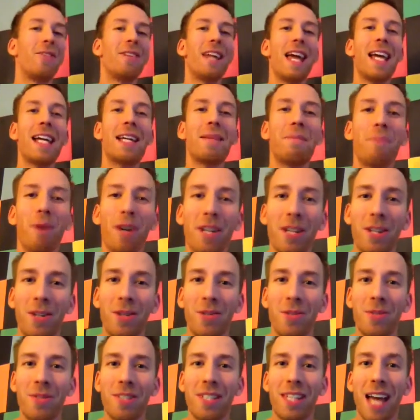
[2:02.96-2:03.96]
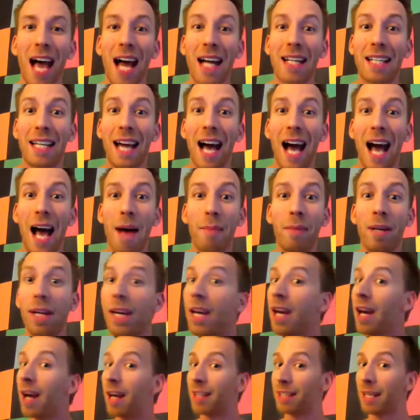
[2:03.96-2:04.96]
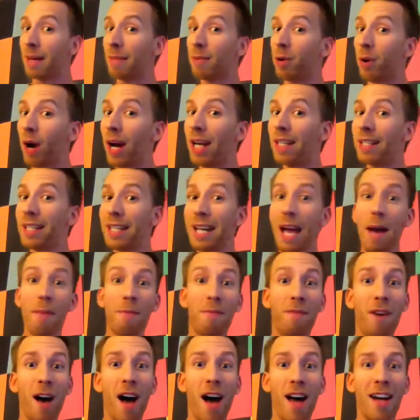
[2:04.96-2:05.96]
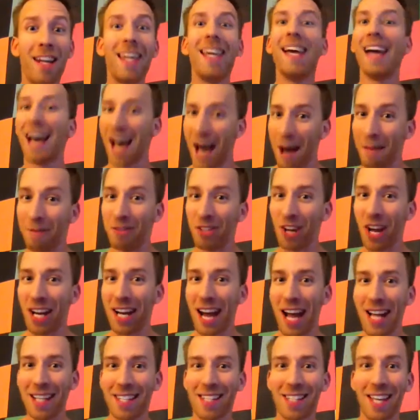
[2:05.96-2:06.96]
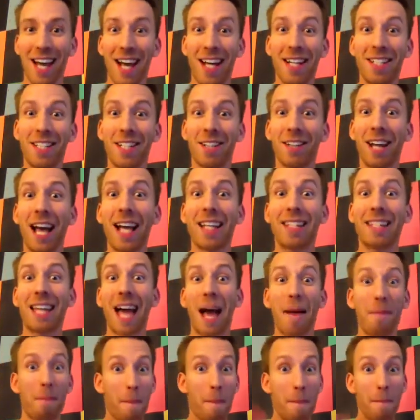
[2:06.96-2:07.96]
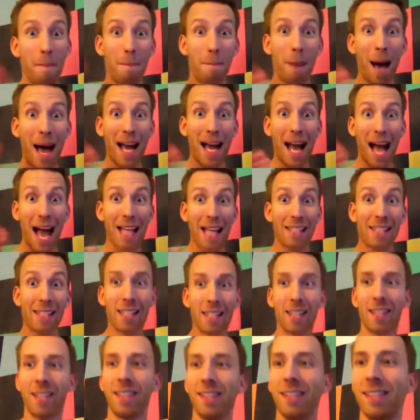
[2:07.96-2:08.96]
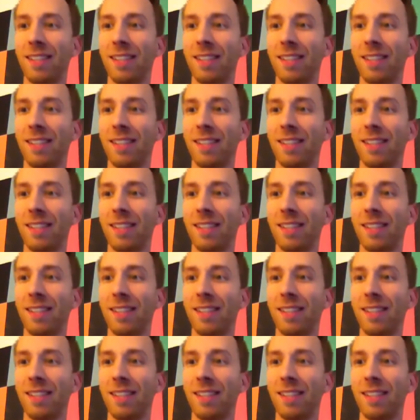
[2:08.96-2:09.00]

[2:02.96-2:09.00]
out nakedboynews.com because I'm crazy, I'm fun, I'm J.Son. Until next time, bye guys.